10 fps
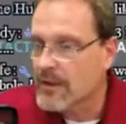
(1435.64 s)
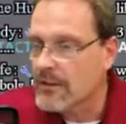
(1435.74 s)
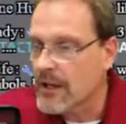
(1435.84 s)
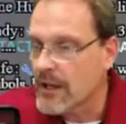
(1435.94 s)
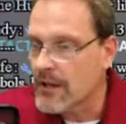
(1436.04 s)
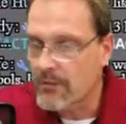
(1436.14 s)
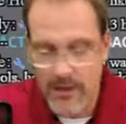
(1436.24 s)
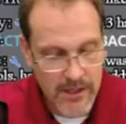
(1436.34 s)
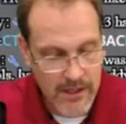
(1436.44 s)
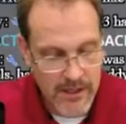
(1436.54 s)
dad
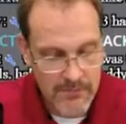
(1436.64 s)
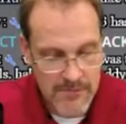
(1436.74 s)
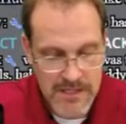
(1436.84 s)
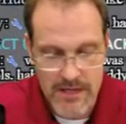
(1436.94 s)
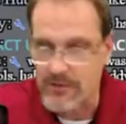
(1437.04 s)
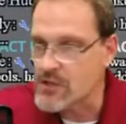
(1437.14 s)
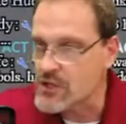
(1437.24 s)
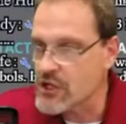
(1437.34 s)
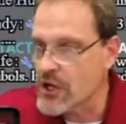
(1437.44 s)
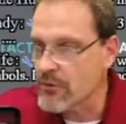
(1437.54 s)
random seven
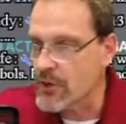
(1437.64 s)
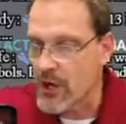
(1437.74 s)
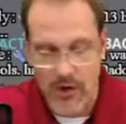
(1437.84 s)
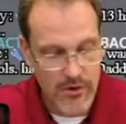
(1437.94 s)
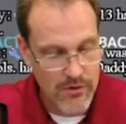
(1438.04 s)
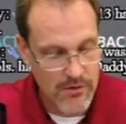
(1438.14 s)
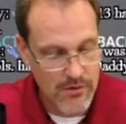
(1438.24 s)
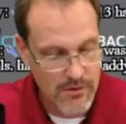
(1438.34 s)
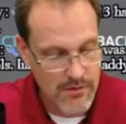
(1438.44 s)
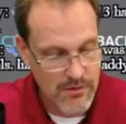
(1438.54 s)
zero
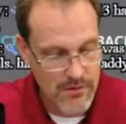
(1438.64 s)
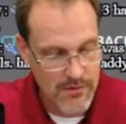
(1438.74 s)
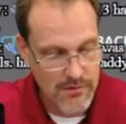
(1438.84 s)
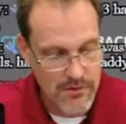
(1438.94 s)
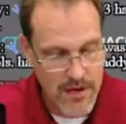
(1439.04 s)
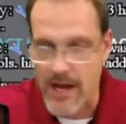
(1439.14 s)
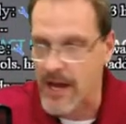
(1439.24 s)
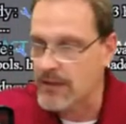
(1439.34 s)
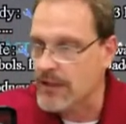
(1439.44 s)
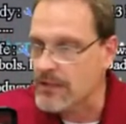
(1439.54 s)

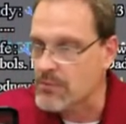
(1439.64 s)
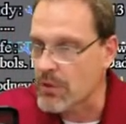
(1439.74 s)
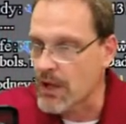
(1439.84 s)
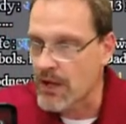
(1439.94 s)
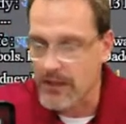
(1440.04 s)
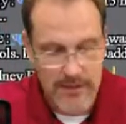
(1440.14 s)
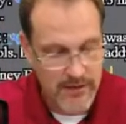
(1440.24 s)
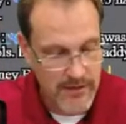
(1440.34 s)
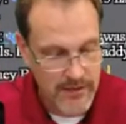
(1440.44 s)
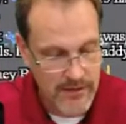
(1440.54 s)
at edublogs. All right.